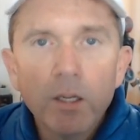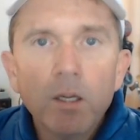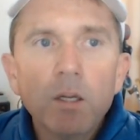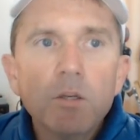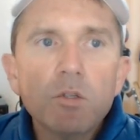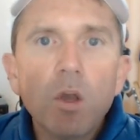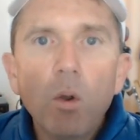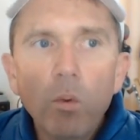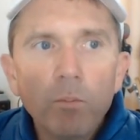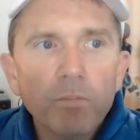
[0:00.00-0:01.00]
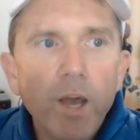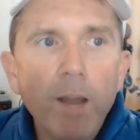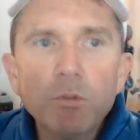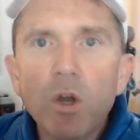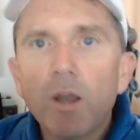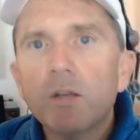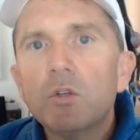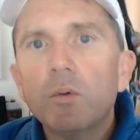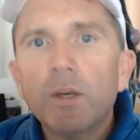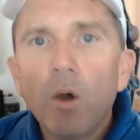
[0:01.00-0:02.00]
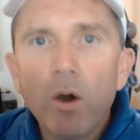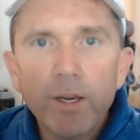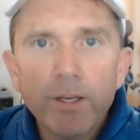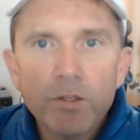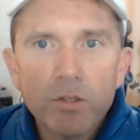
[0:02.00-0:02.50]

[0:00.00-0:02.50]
So I'm talking to an audience